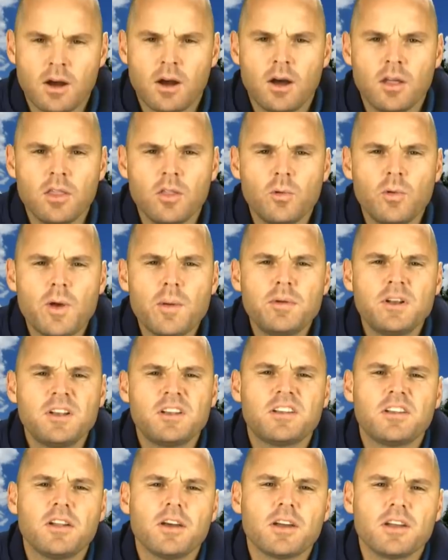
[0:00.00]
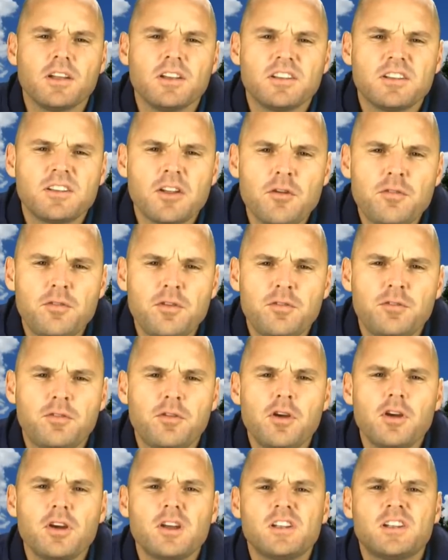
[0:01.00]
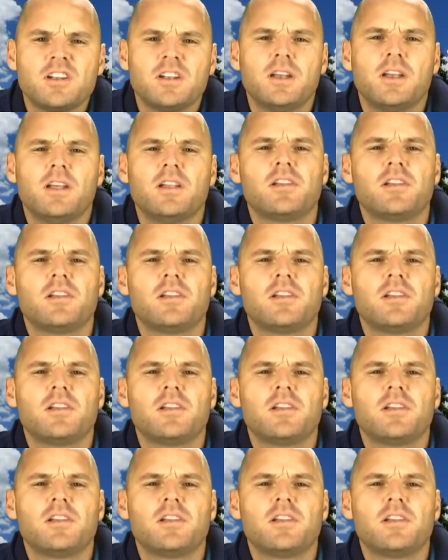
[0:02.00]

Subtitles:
On the women's circuit, Sophie Ferguson